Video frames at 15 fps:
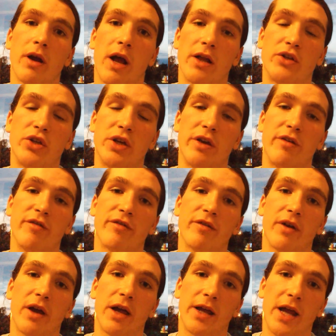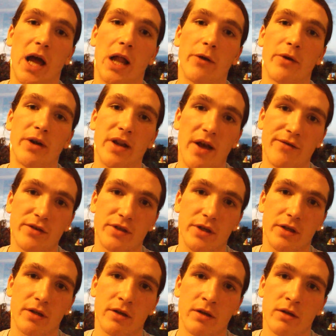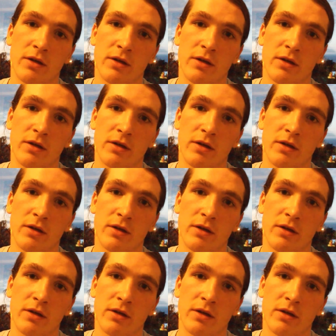achieve a calorie deficit.